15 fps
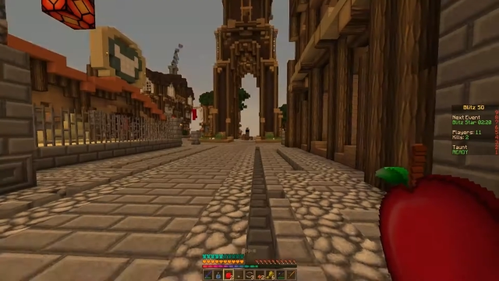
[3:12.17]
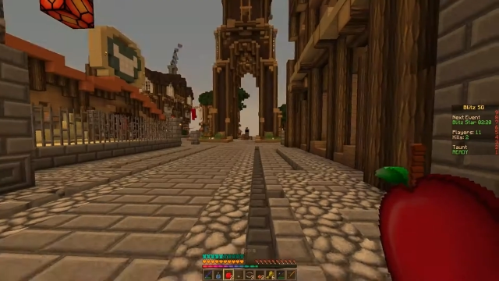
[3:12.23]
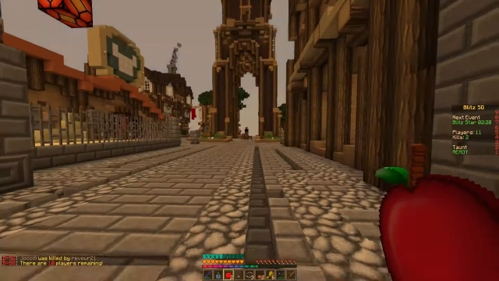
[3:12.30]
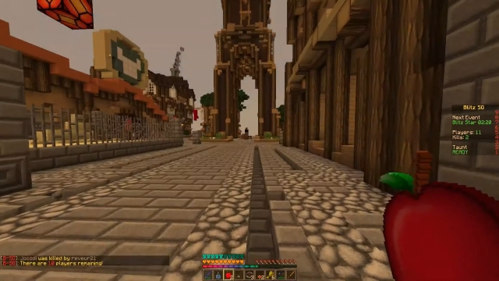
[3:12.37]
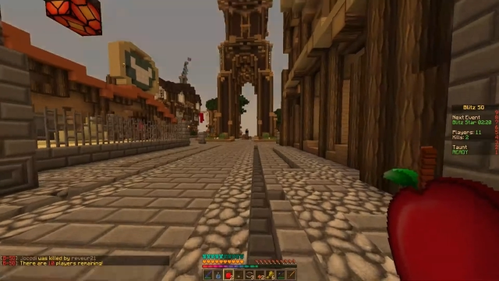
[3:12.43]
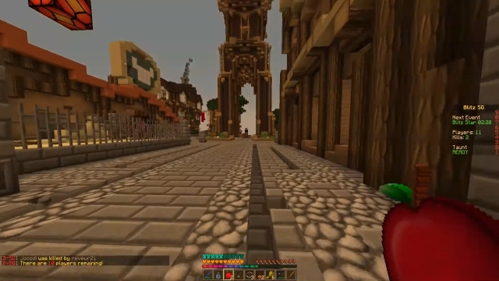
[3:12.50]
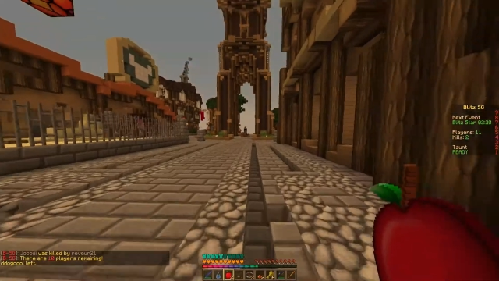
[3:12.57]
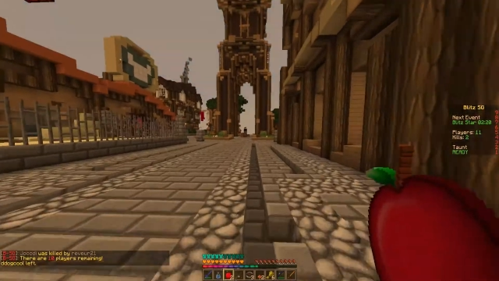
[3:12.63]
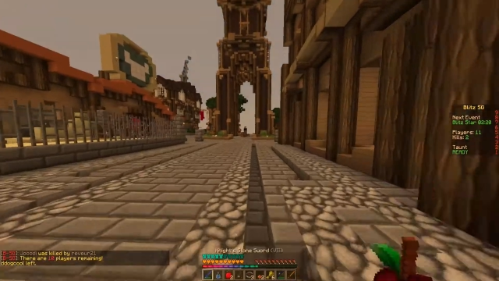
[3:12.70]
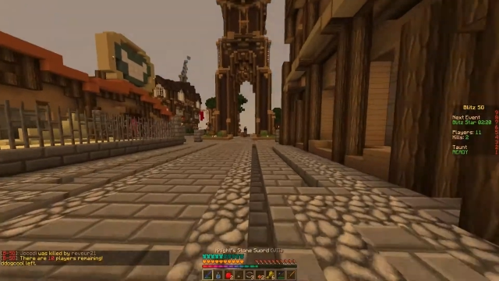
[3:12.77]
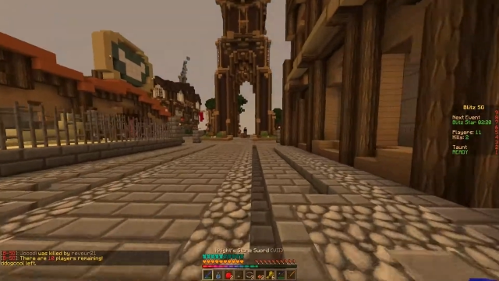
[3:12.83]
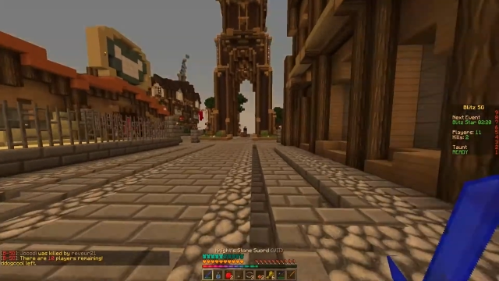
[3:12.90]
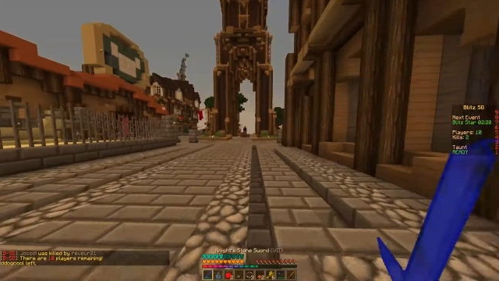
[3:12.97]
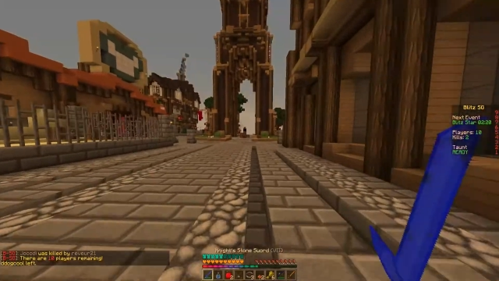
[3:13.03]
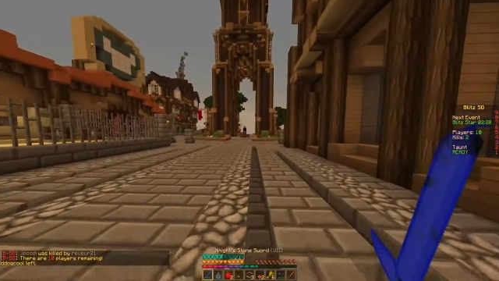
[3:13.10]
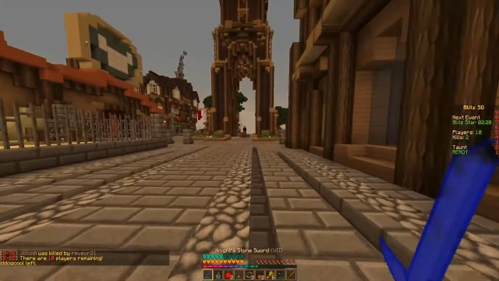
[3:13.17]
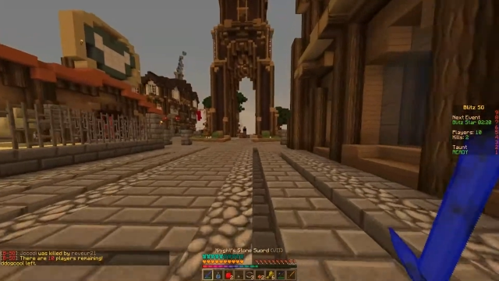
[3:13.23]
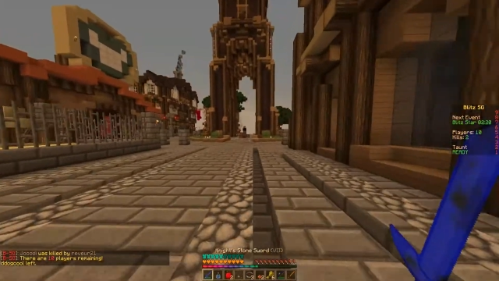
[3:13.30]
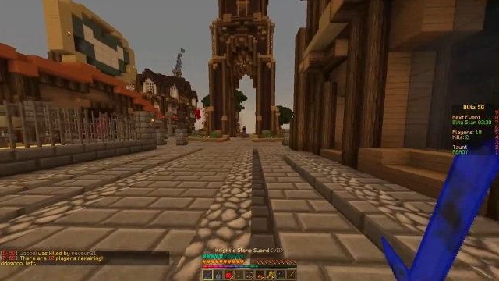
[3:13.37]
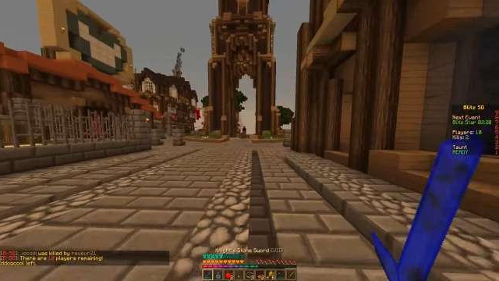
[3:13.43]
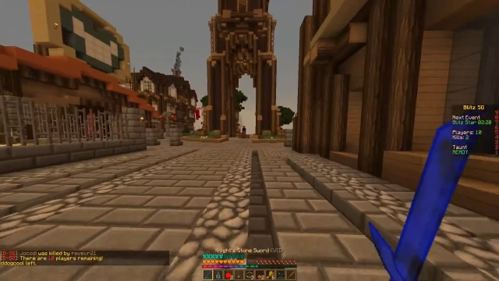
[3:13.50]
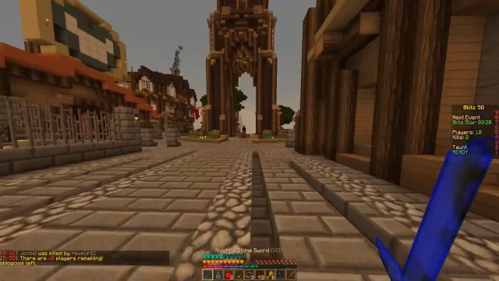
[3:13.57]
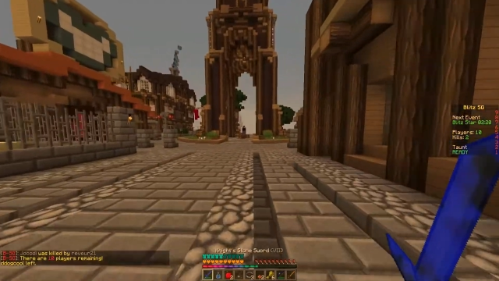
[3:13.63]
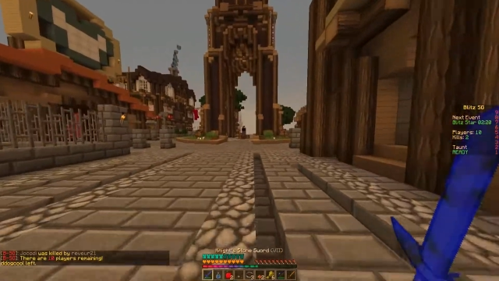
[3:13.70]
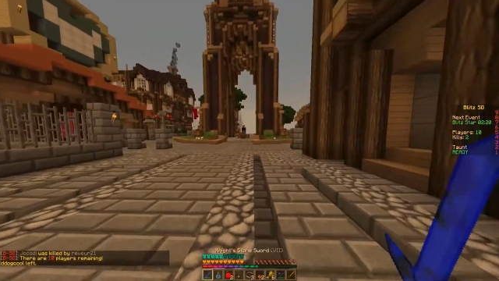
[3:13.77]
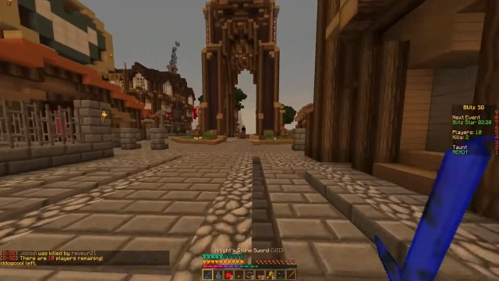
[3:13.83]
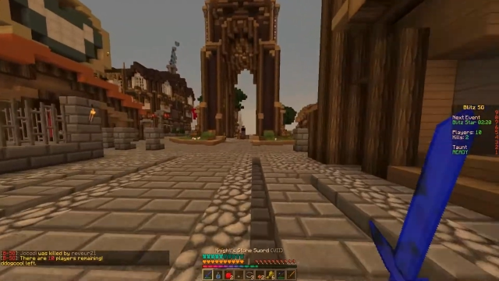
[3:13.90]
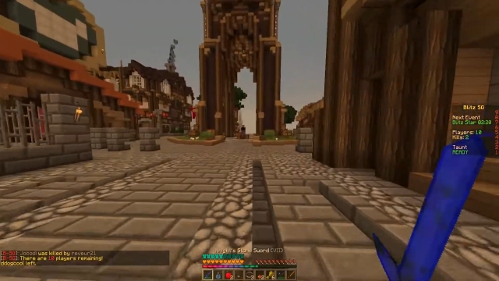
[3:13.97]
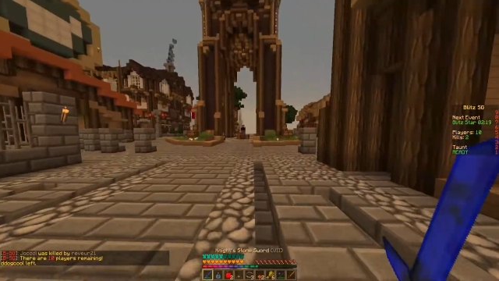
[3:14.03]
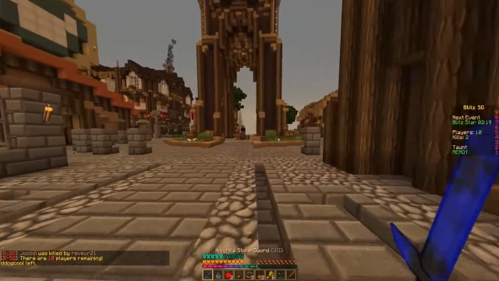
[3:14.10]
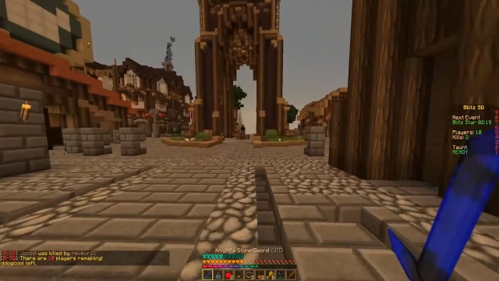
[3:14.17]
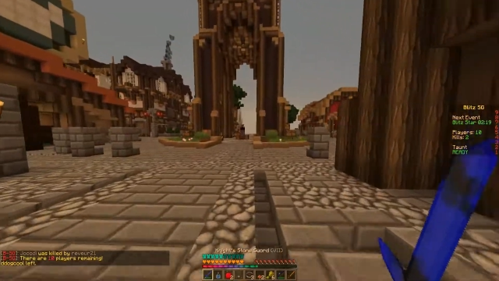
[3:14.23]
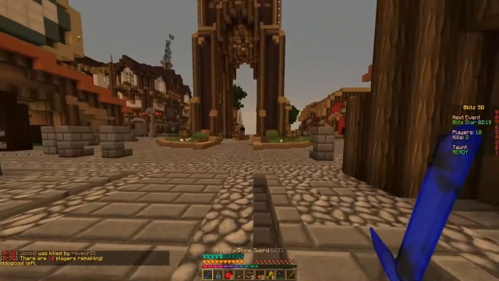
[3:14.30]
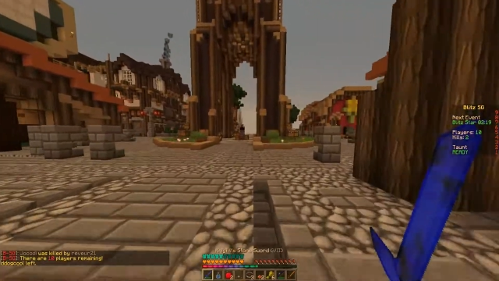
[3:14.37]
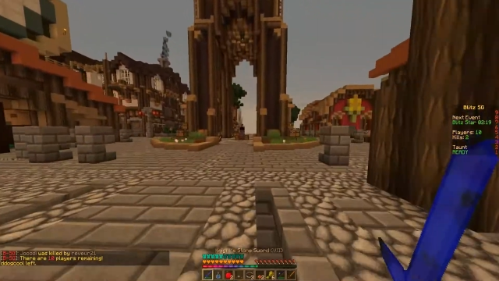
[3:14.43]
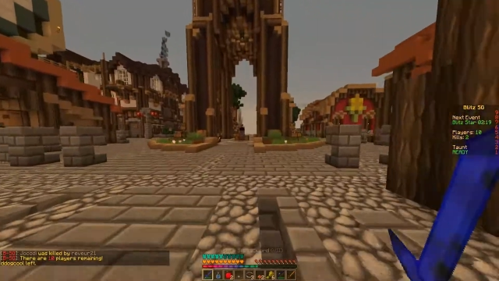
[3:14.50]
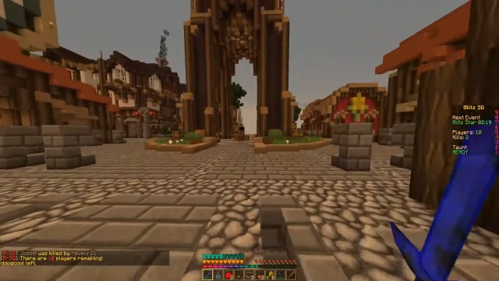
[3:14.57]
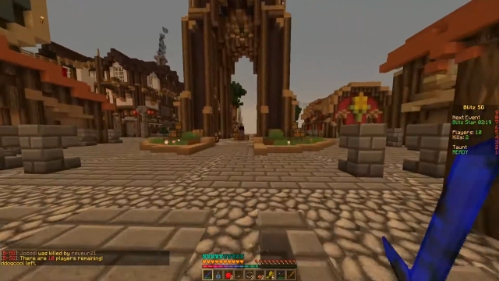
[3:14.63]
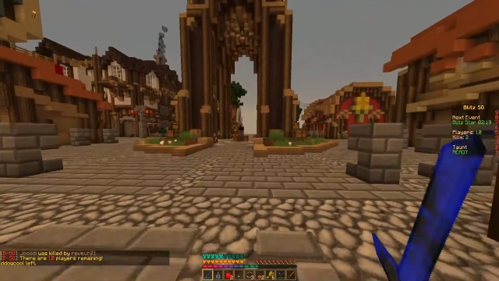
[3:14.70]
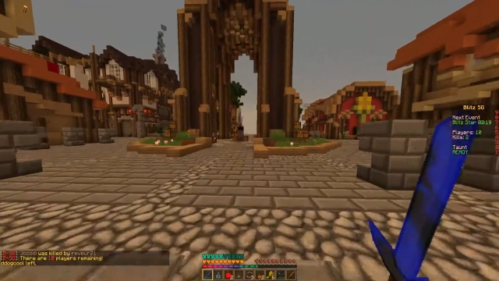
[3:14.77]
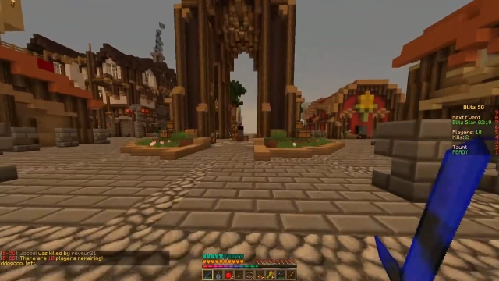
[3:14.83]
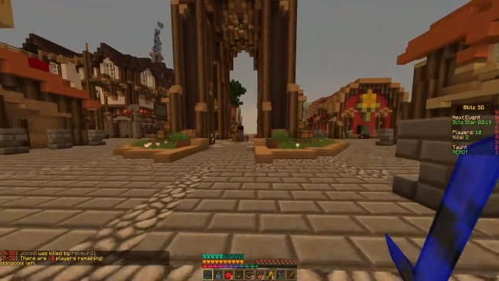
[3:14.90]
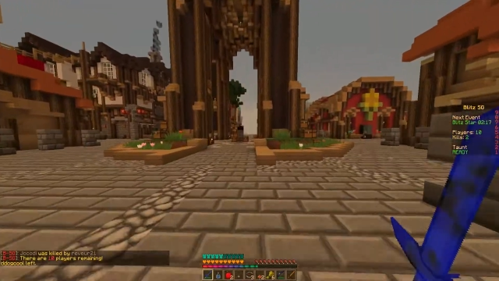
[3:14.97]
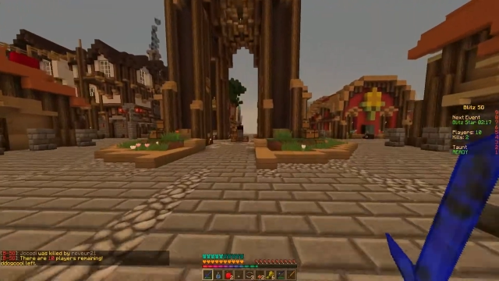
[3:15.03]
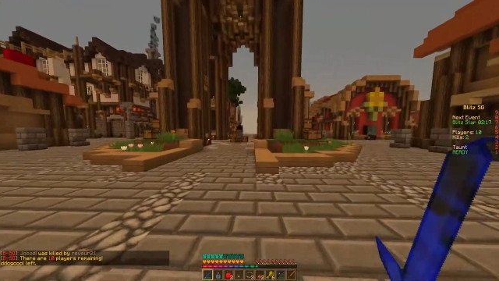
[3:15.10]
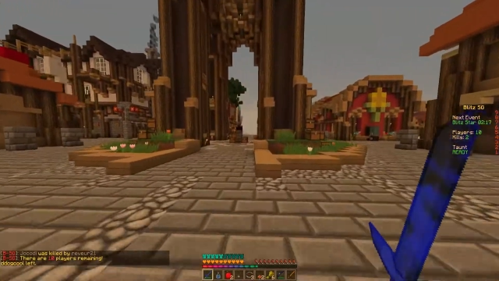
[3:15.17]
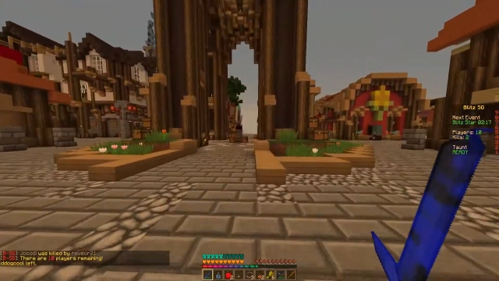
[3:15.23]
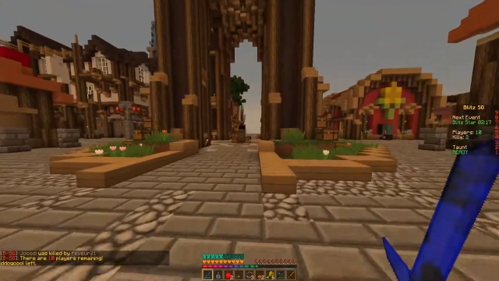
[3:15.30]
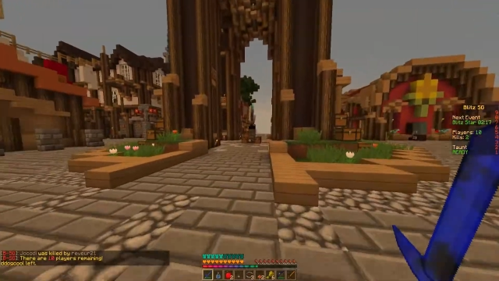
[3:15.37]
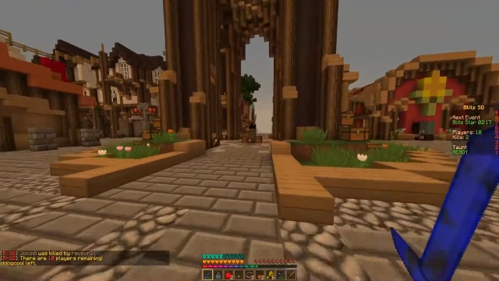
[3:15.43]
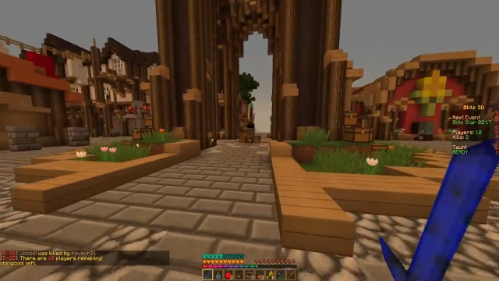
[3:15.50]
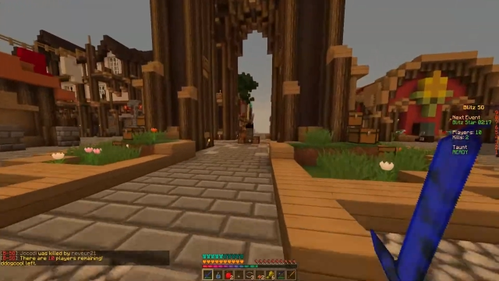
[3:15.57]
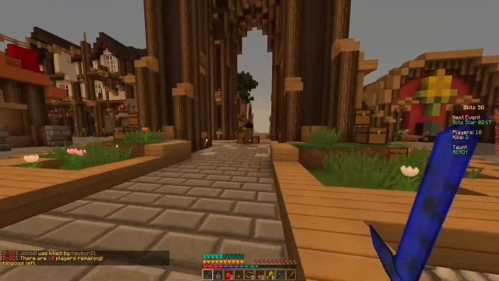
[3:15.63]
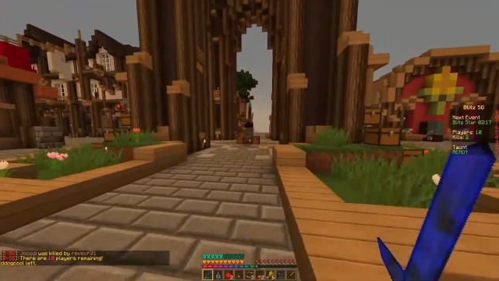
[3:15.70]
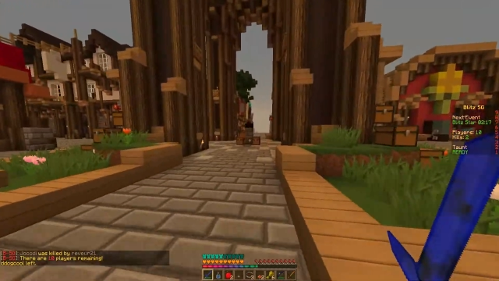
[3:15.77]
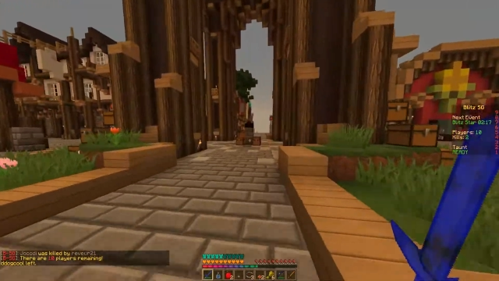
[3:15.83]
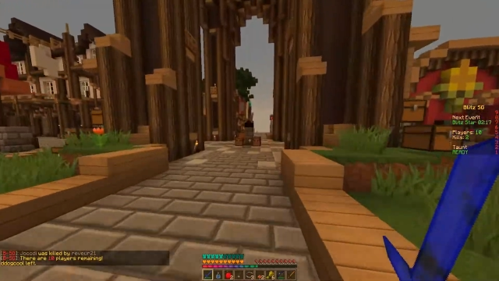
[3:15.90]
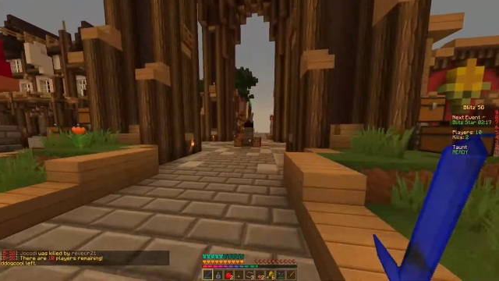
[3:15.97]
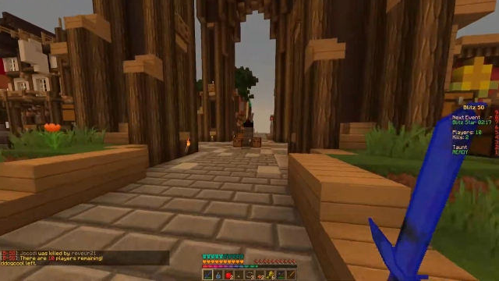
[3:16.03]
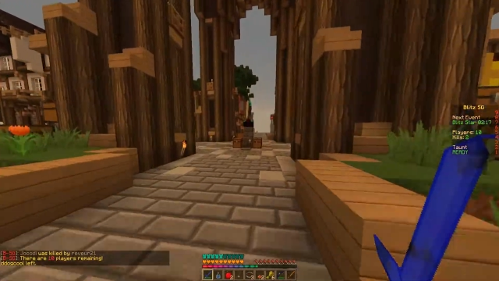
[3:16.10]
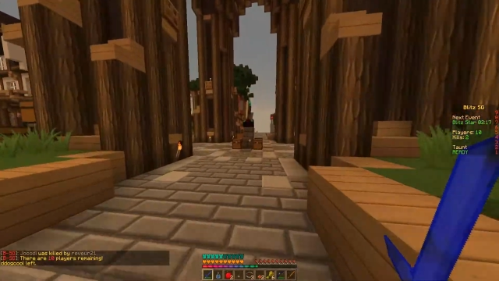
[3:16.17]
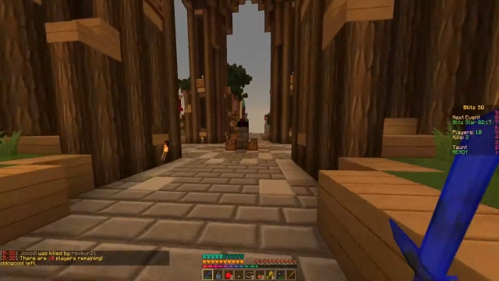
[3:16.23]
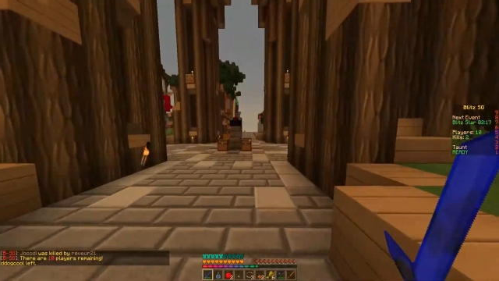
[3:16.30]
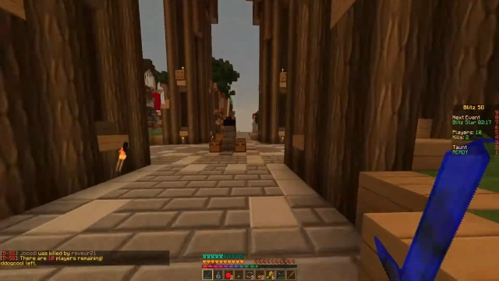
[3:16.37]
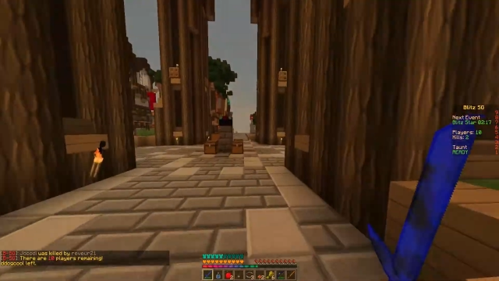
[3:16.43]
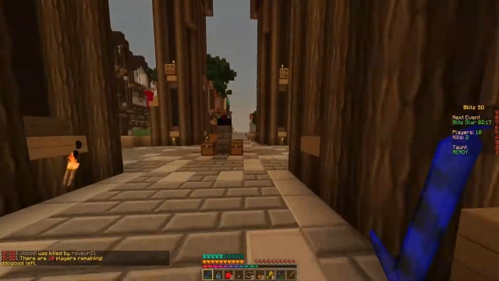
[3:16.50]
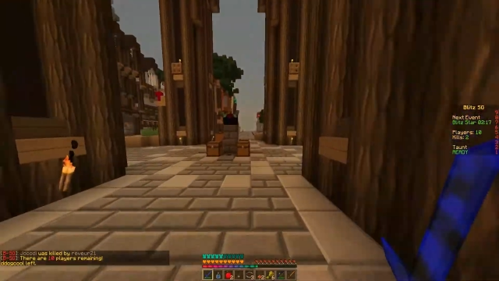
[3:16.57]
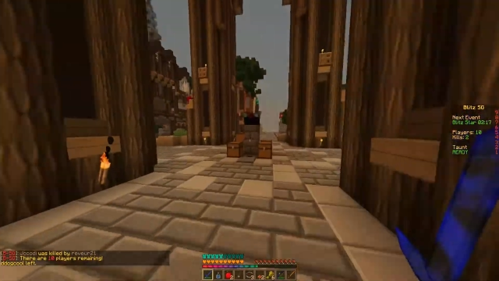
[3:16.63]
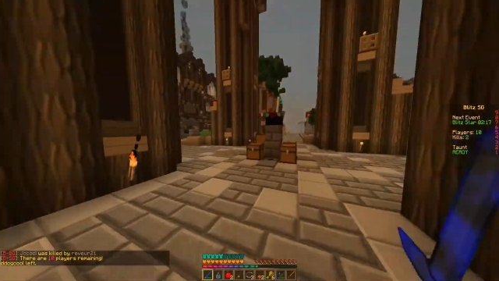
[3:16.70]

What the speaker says: No face is visible, so there are no lips to read.